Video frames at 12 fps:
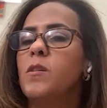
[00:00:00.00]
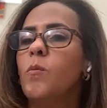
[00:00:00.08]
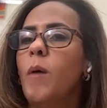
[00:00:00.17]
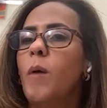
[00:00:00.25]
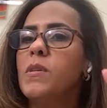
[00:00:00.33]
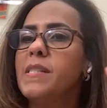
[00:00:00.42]
So
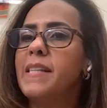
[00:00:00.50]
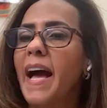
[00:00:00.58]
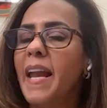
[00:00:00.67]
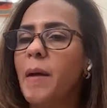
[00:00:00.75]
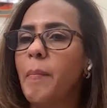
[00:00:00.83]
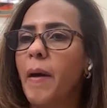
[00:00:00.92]
what was
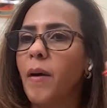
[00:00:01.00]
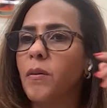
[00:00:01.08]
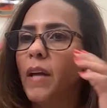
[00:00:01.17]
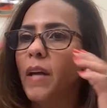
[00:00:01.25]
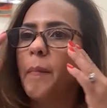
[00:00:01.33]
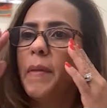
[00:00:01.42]
that about?
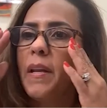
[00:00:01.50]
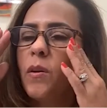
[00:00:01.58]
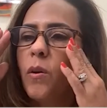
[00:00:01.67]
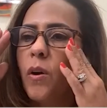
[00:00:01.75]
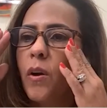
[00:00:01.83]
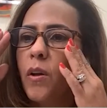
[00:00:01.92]
I mean,
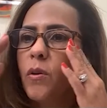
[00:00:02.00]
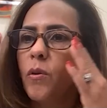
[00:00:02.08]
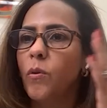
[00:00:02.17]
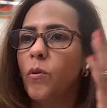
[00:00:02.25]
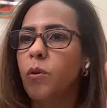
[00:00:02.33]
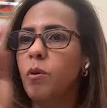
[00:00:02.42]

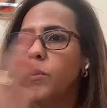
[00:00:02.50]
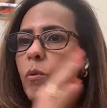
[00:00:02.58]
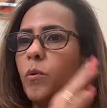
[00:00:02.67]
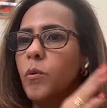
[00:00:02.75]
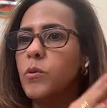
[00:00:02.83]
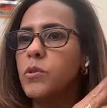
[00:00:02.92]

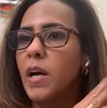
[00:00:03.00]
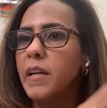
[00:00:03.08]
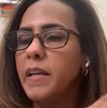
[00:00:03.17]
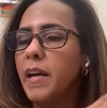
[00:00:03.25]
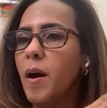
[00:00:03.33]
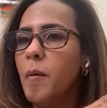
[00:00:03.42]
you start
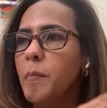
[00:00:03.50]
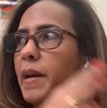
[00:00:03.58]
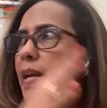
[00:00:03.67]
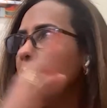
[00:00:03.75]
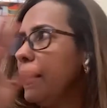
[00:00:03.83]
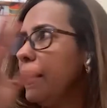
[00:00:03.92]
the
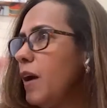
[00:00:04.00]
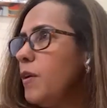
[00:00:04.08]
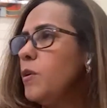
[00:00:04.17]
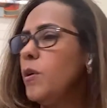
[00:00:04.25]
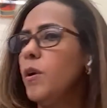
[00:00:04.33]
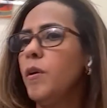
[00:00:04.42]
company and now
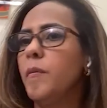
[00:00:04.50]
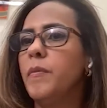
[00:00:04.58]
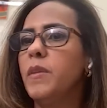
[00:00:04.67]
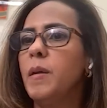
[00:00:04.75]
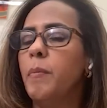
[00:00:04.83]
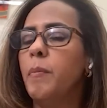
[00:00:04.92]
you're
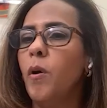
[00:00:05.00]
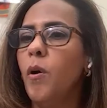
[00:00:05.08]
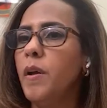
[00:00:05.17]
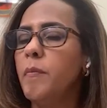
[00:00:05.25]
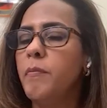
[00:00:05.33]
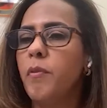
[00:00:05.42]

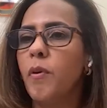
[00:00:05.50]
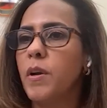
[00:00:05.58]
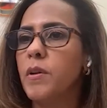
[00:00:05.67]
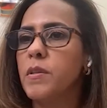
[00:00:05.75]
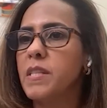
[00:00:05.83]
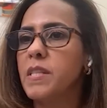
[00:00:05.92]
deployed
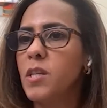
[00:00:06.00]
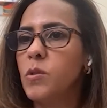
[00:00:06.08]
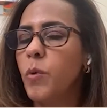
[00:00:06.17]
for 6